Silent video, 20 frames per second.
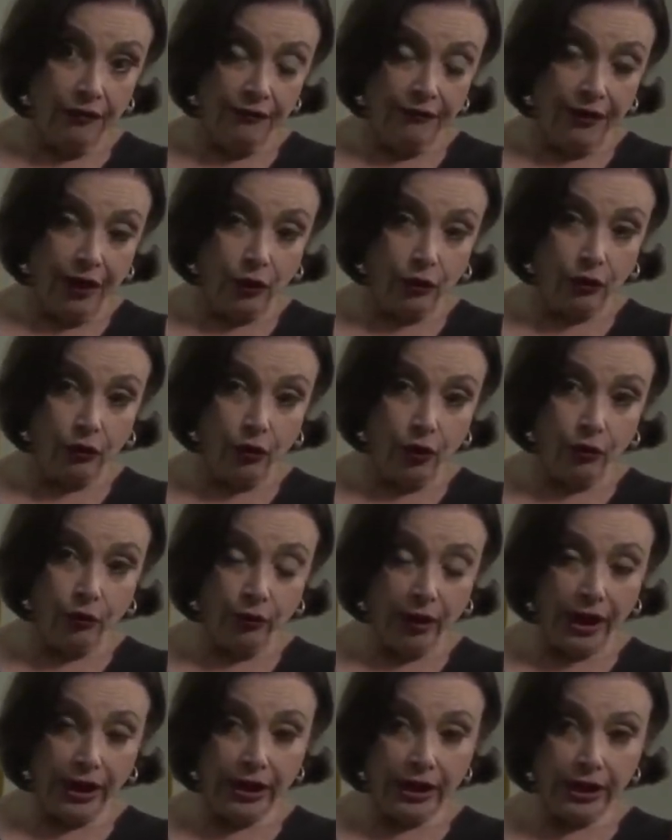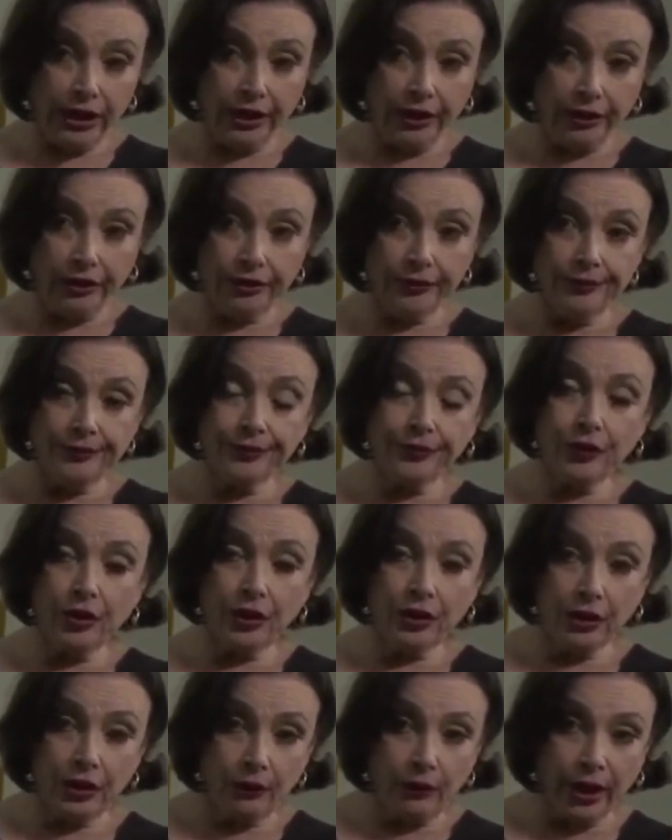Velcro right here,
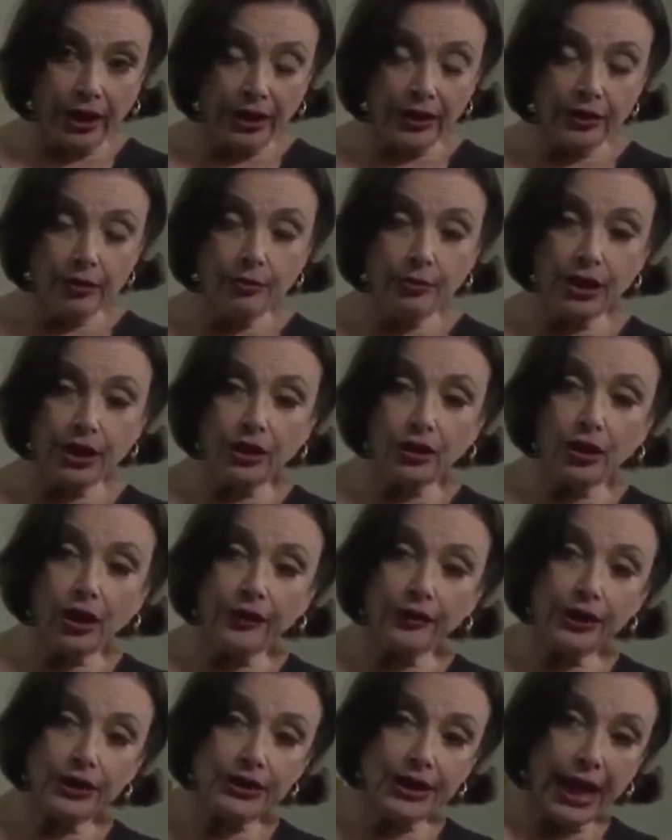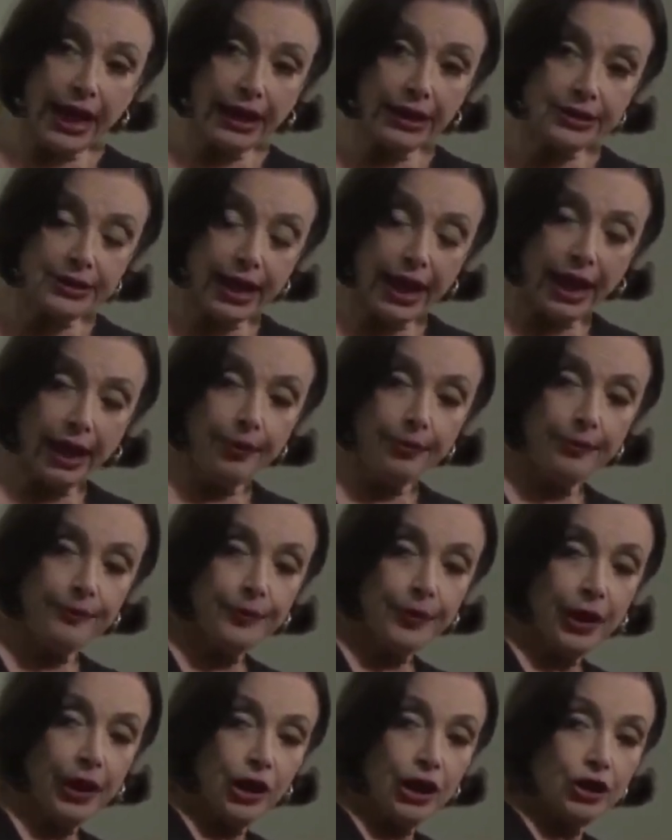right in the middle on the tank top.
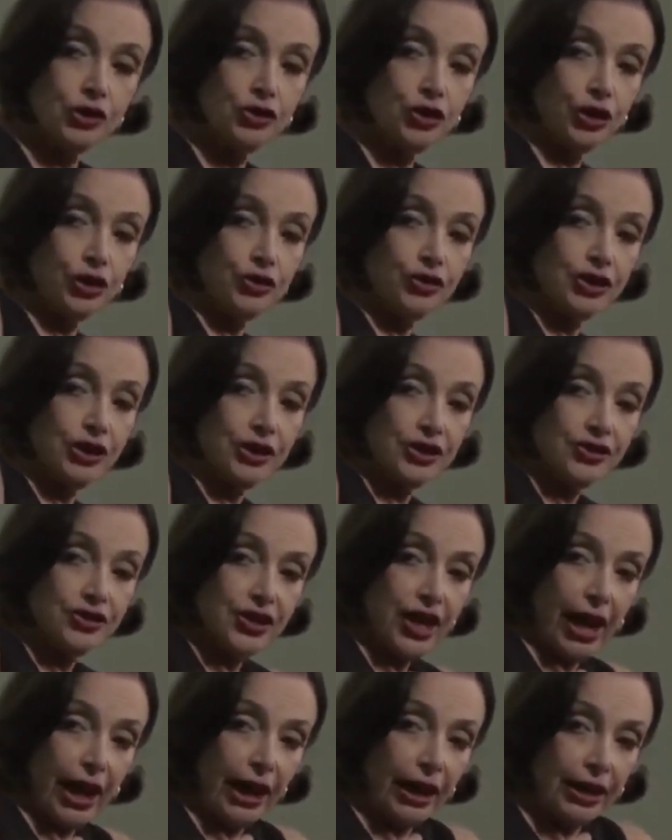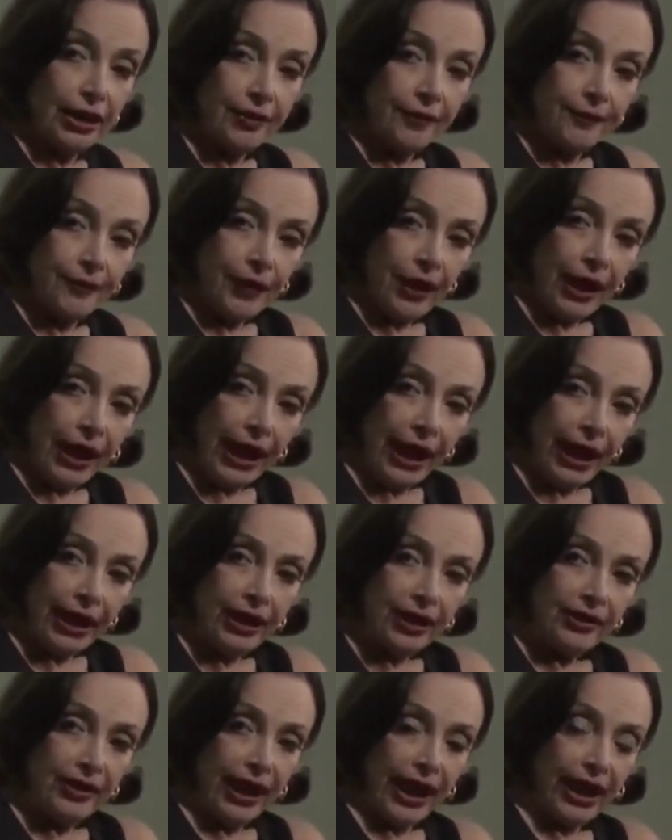Turn to the side and
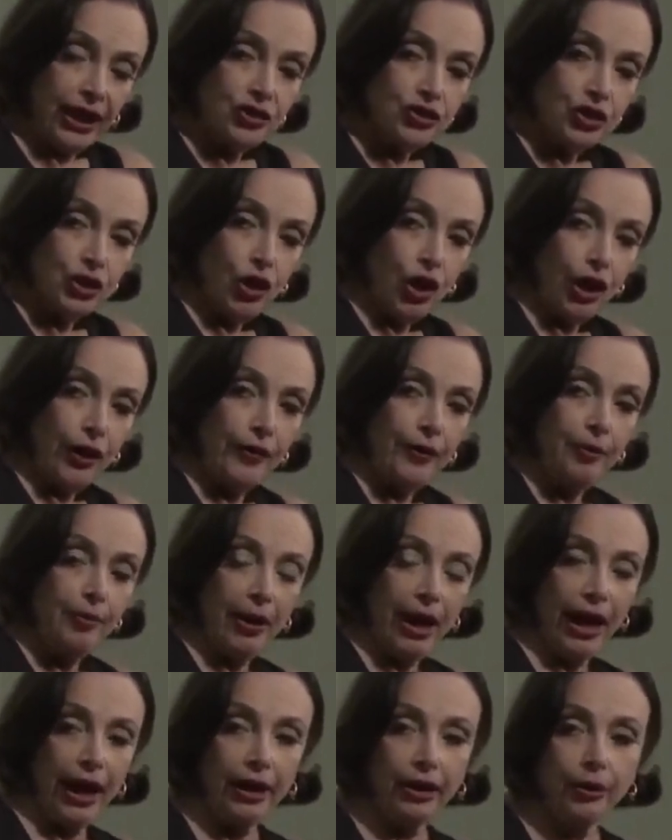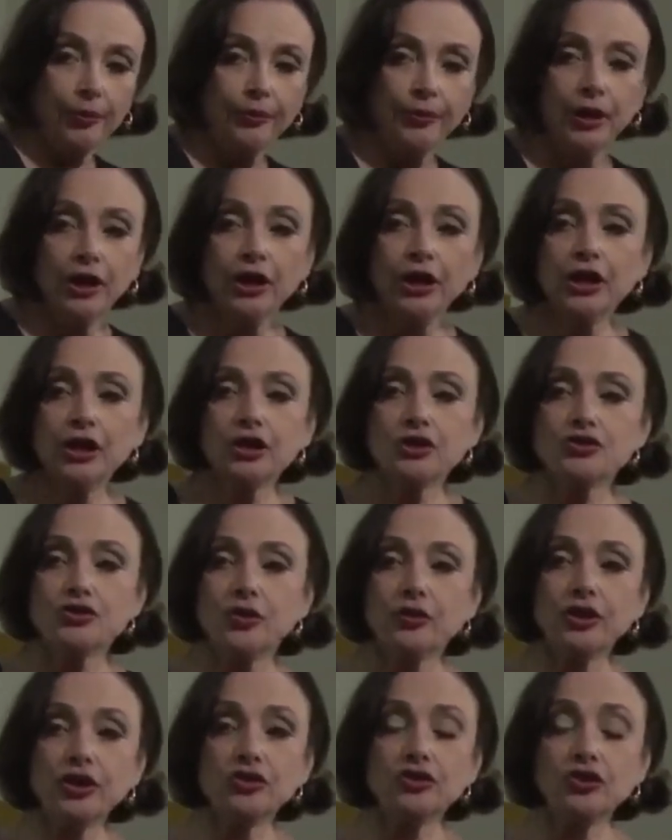attach it on the bottom.
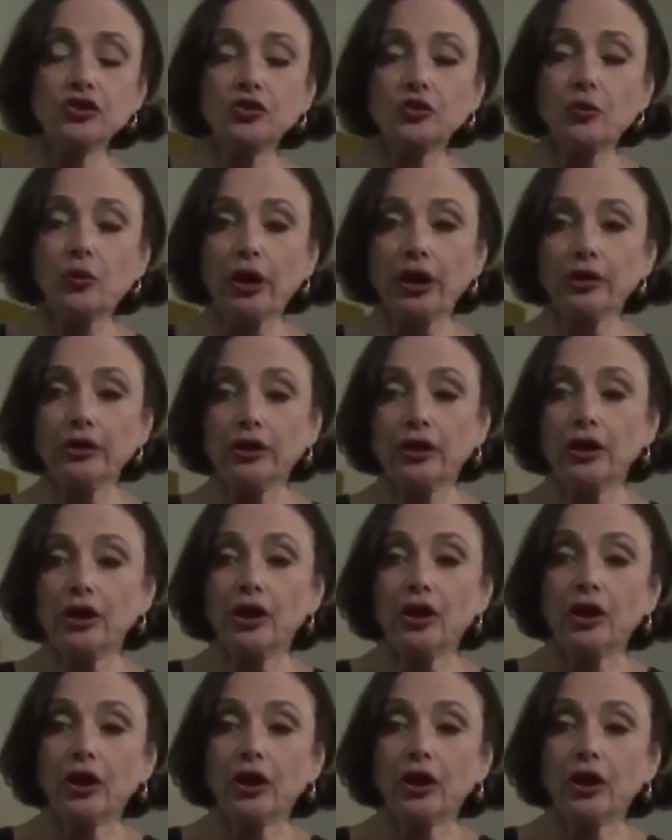So this is what